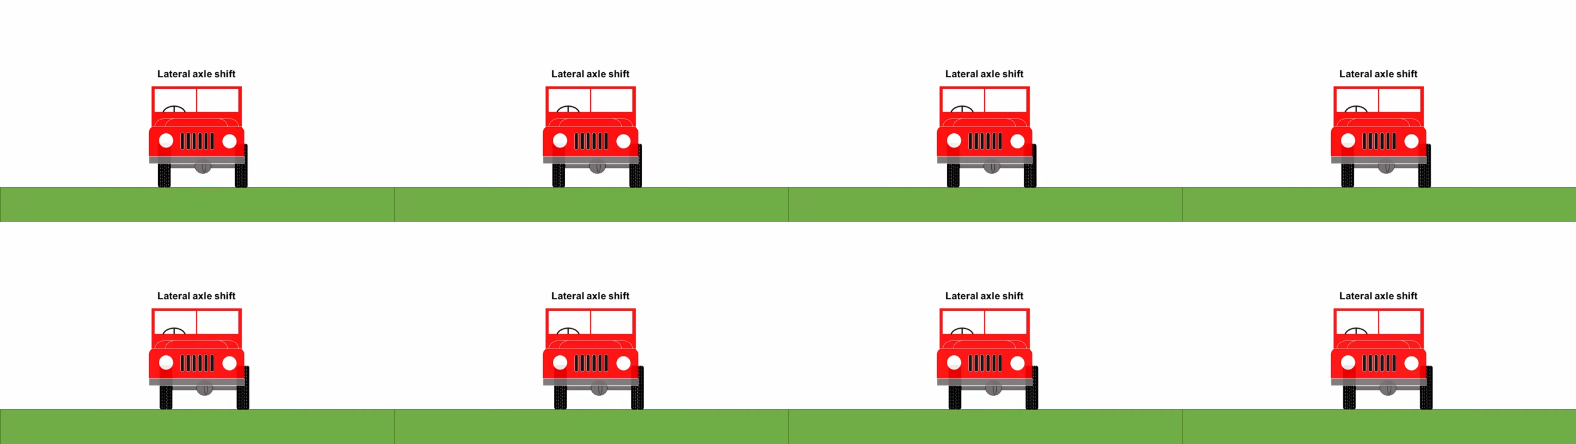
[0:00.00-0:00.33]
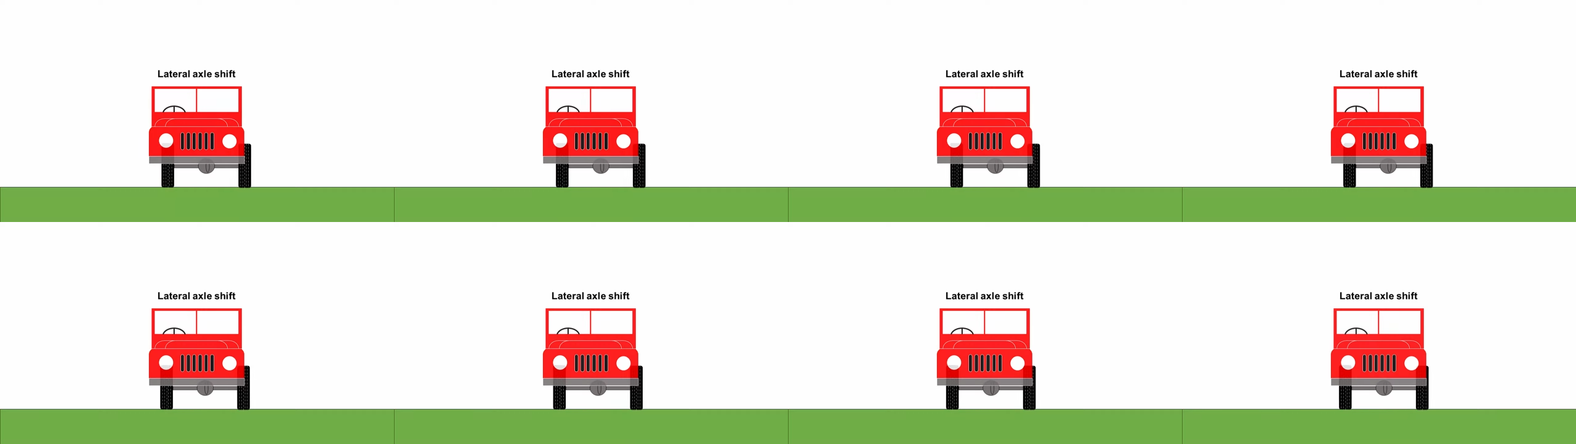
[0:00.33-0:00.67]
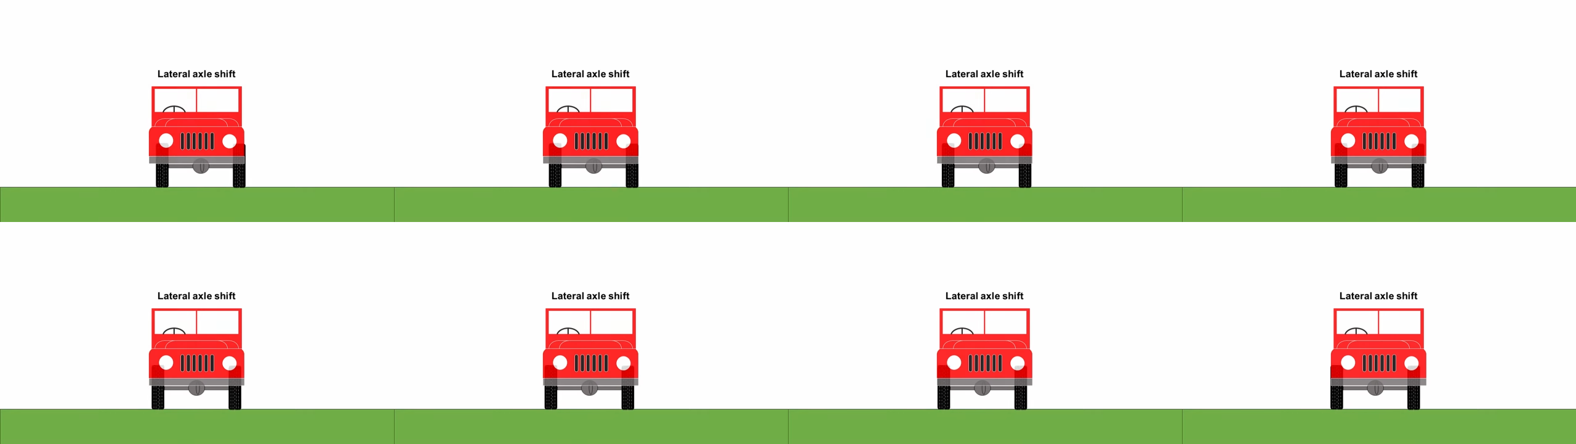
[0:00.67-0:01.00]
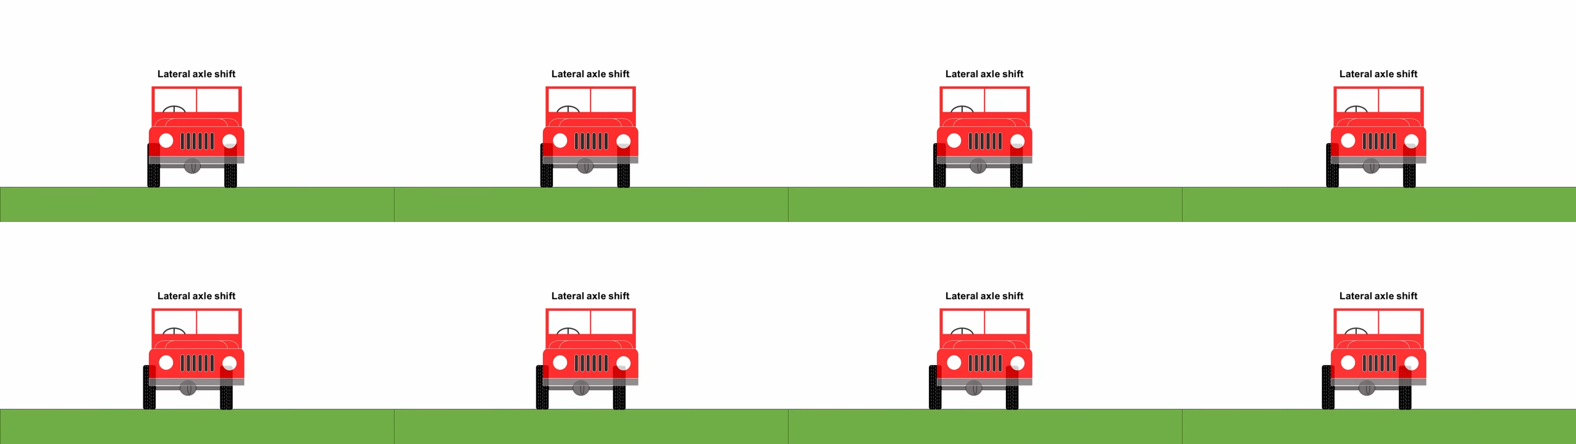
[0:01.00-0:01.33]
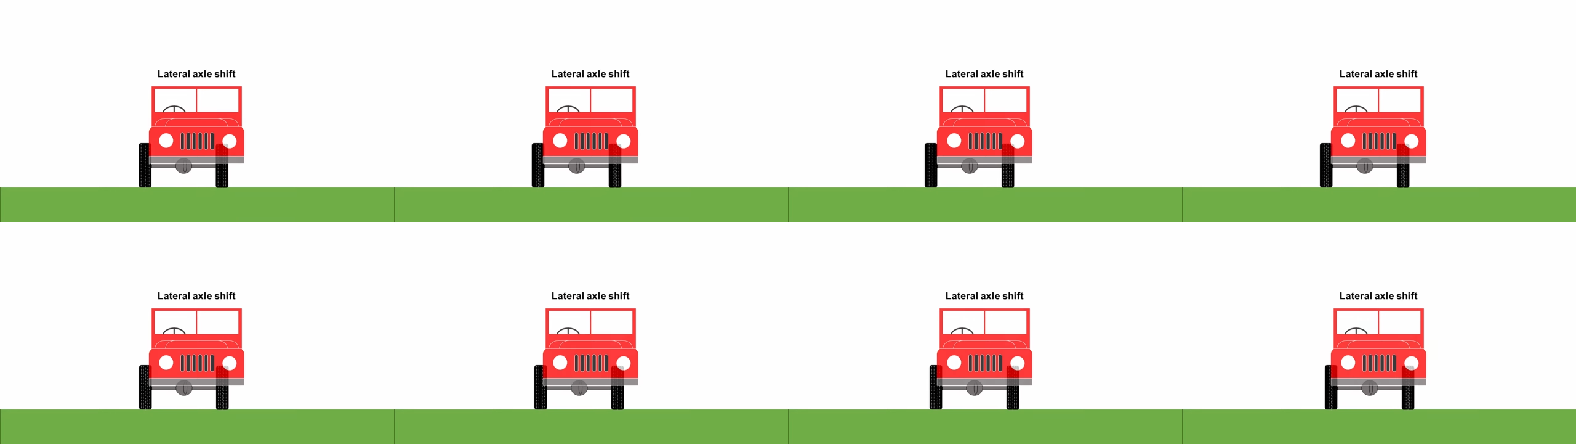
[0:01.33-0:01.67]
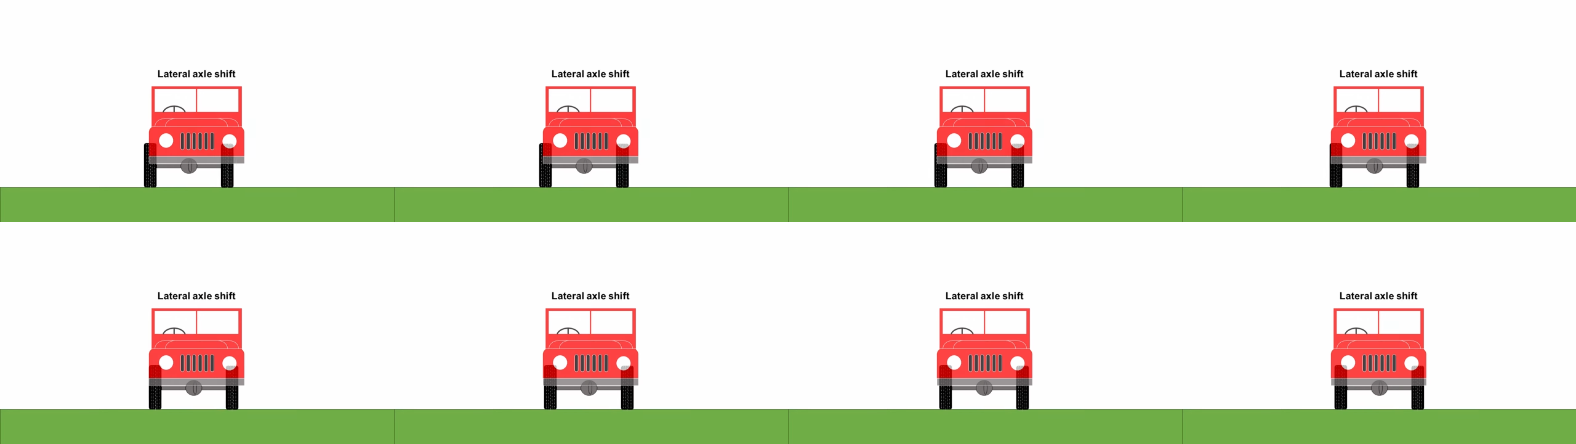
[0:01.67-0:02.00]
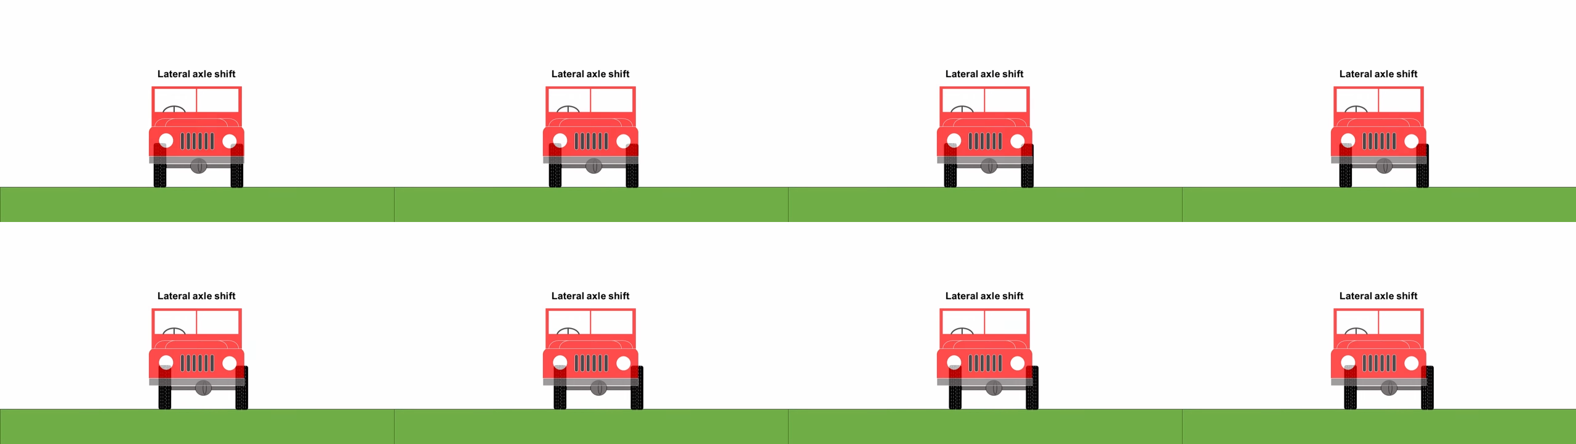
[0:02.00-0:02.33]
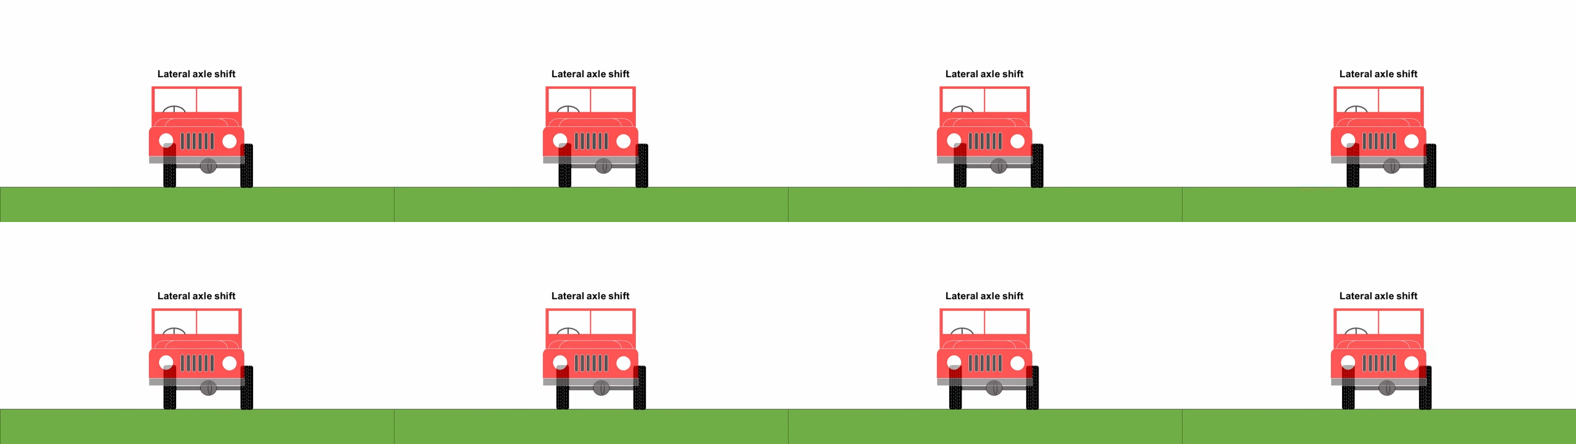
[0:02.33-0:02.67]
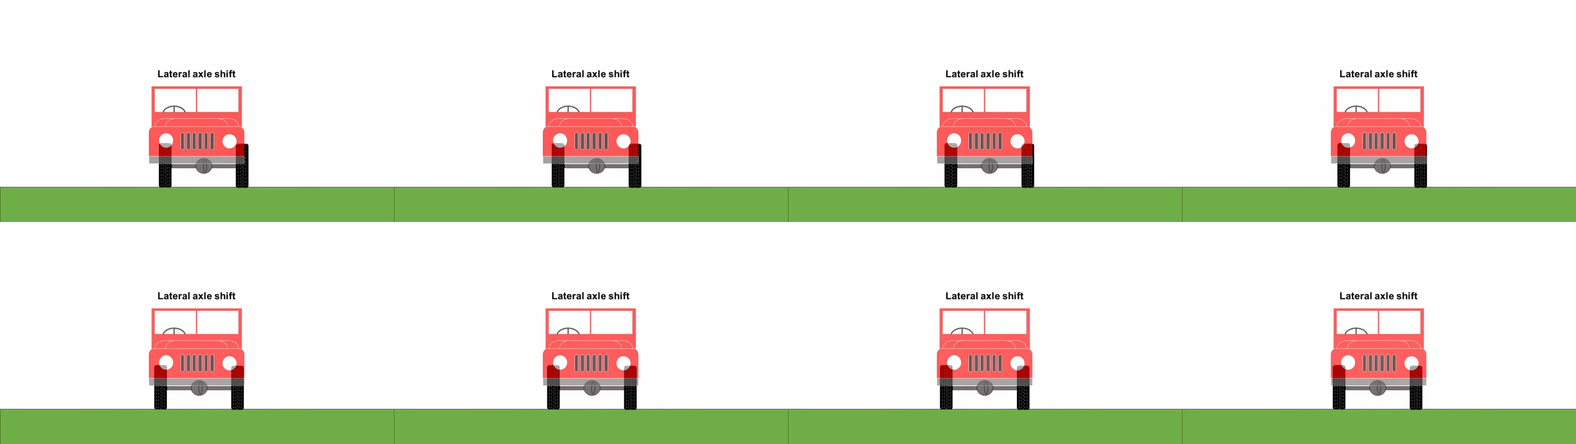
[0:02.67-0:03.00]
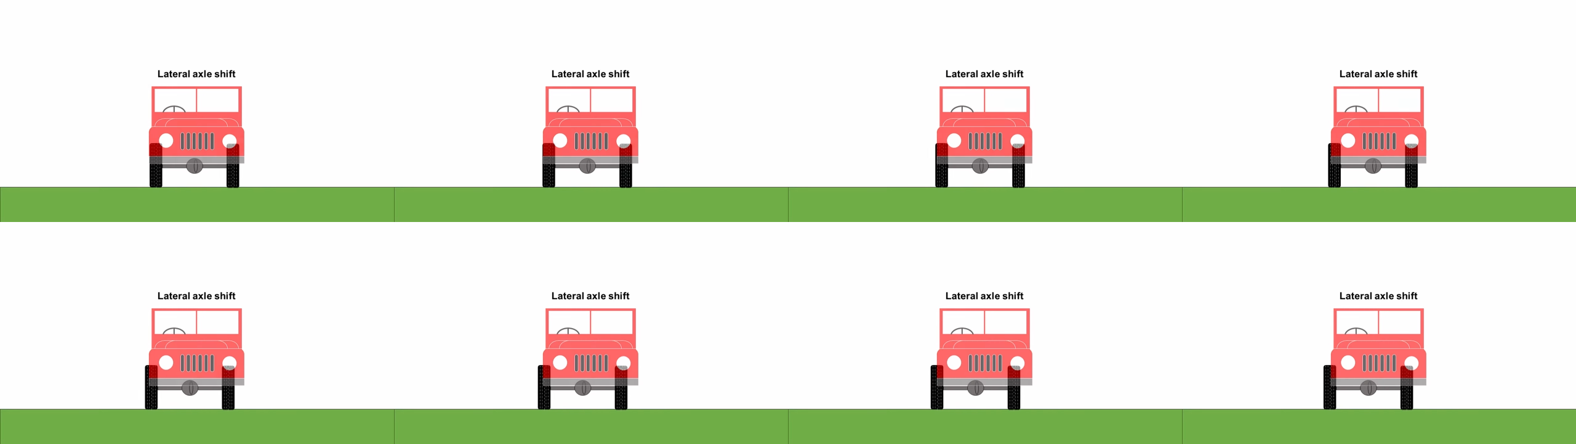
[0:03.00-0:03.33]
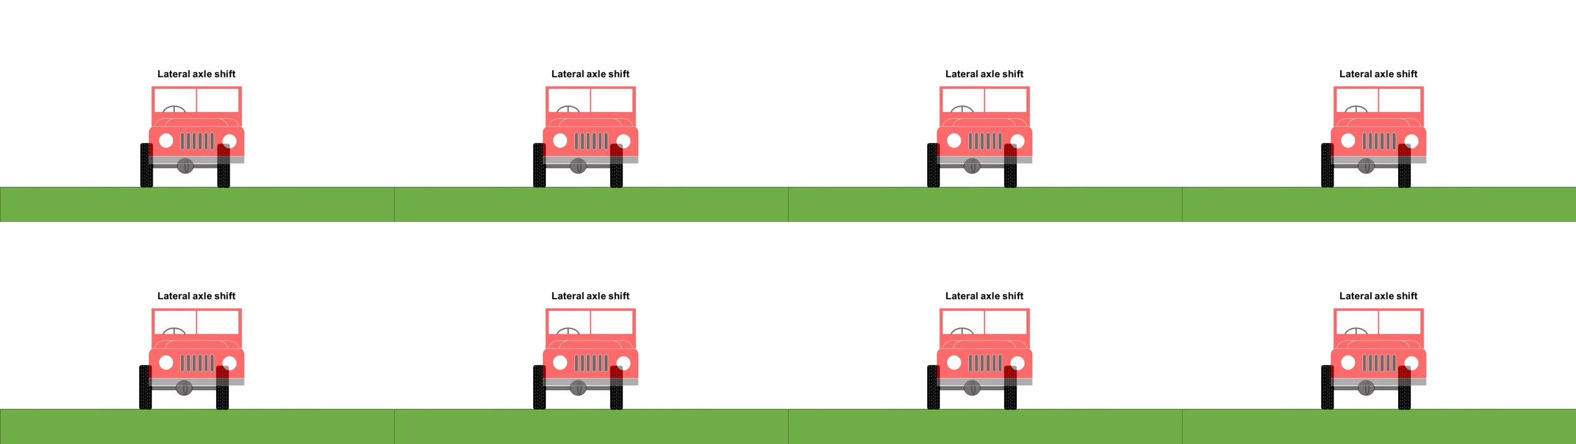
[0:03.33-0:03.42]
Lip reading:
No face is visible, so there are no lips to read.